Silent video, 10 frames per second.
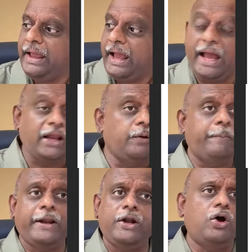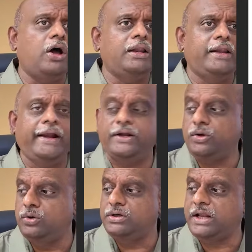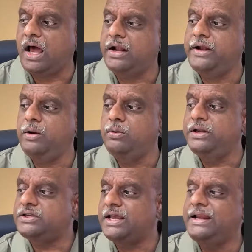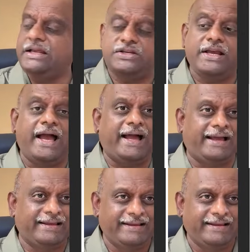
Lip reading: Haloperidol lead to tardive dyskinesia.